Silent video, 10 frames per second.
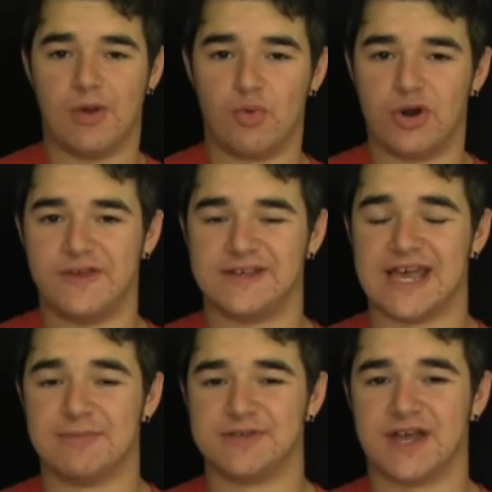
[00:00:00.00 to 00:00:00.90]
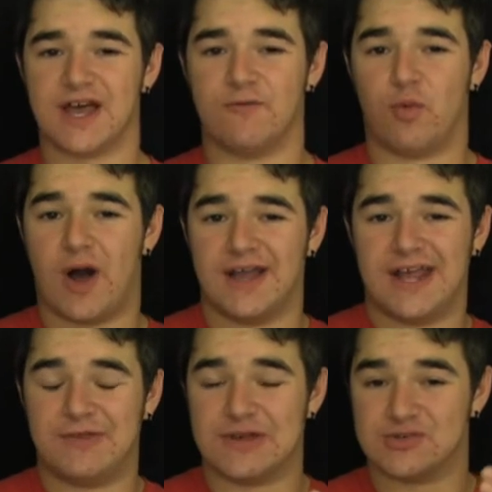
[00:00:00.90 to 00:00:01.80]
And one of the examples I got of why an
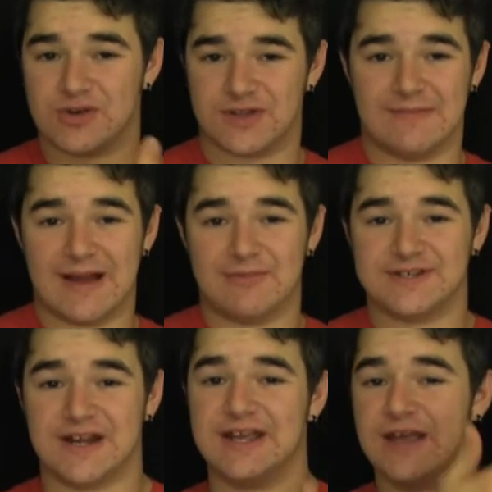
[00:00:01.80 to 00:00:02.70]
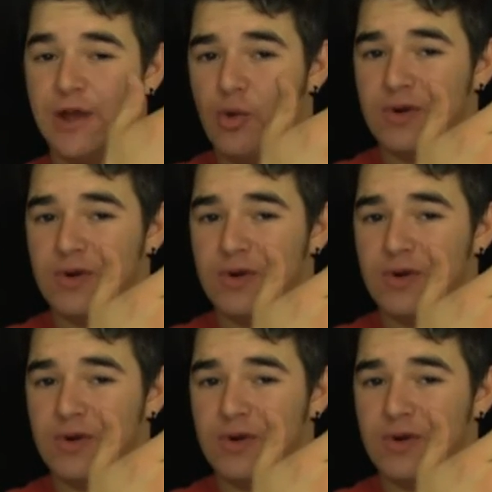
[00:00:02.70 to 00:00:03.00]
atheist went to the Bible study